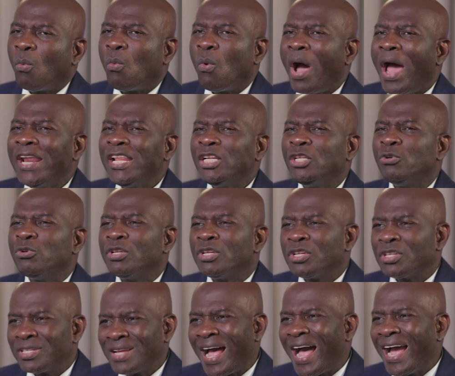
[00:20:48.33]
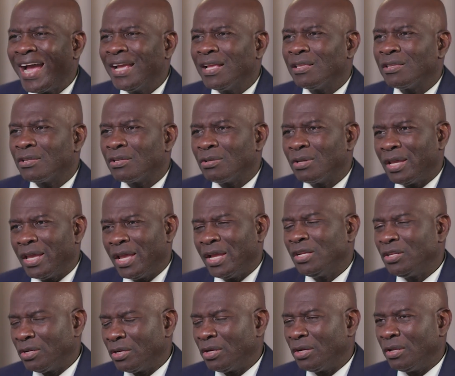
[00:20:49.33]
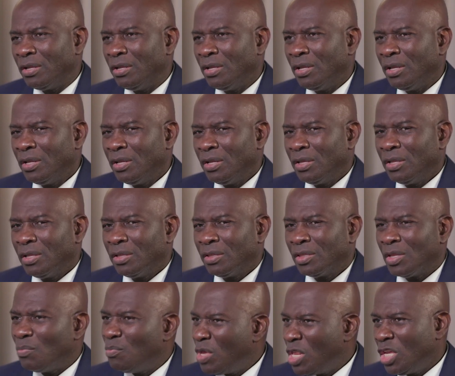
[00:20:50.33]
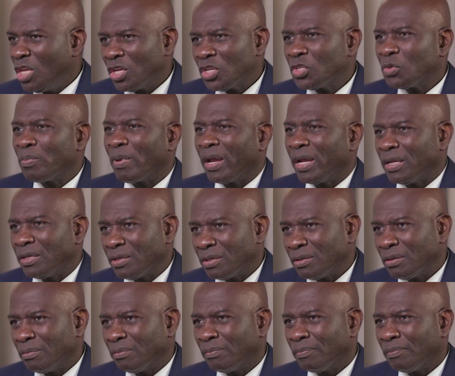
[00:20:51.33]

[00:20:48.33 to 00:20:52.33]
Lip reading: Why did you decide to enter the media space?